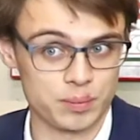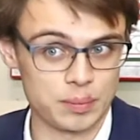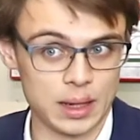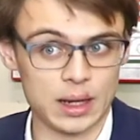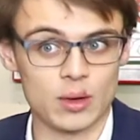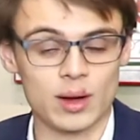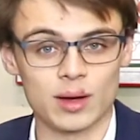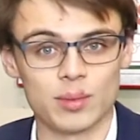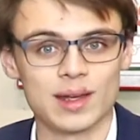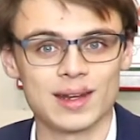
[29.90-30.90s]
by quite
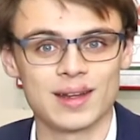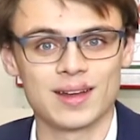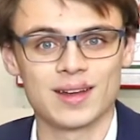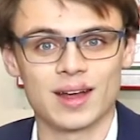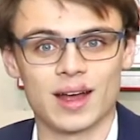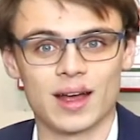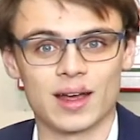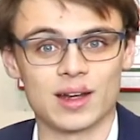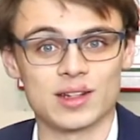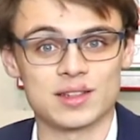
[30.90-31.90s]
a bit,
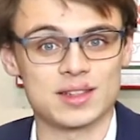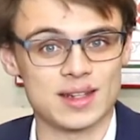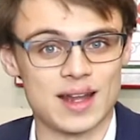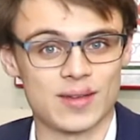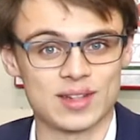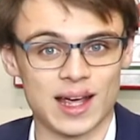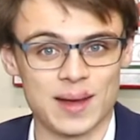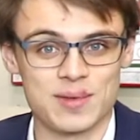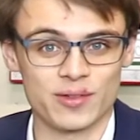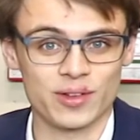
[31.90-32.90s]
and I just didn't have
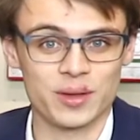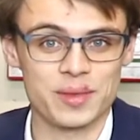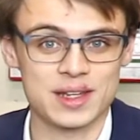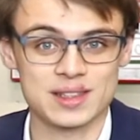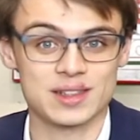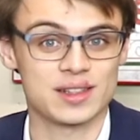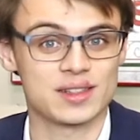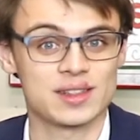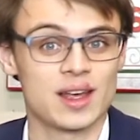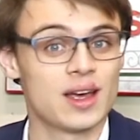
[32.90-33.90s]
time to film this
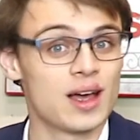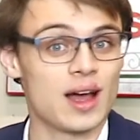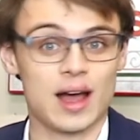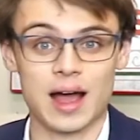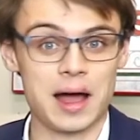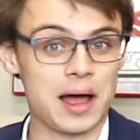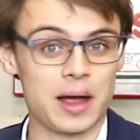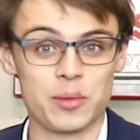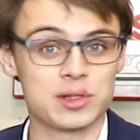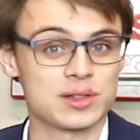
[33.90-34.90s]
because
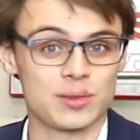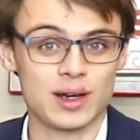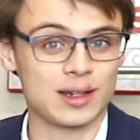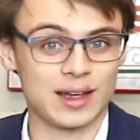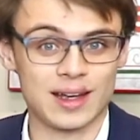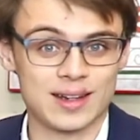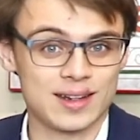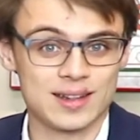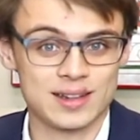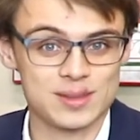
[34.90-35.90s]
I wasn't ready. I
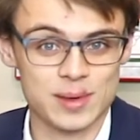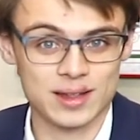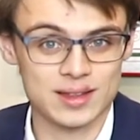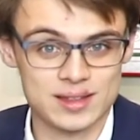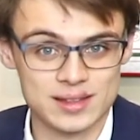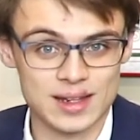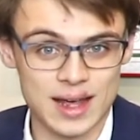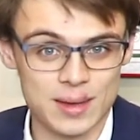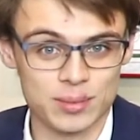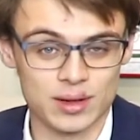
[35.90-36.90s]
didn't expect this to
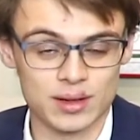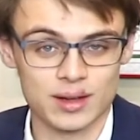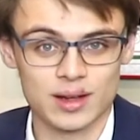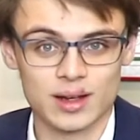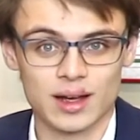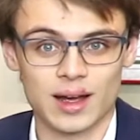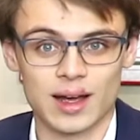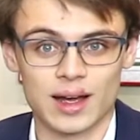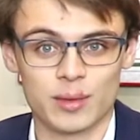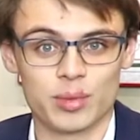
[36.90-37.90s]
happen,
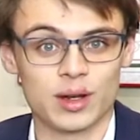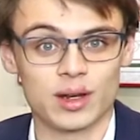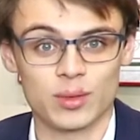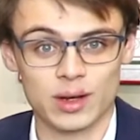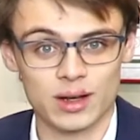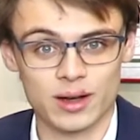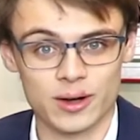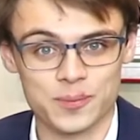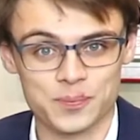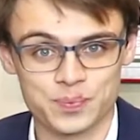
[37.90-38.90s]
but here we
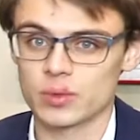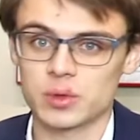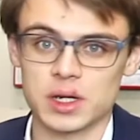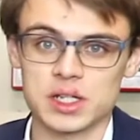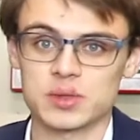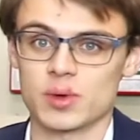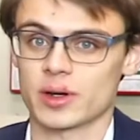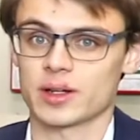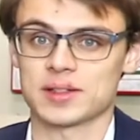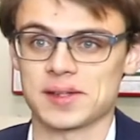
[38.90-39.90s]
are. So I just
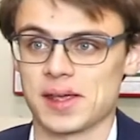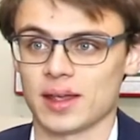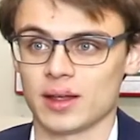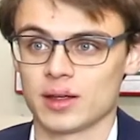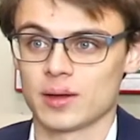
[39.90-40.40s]
wanted to say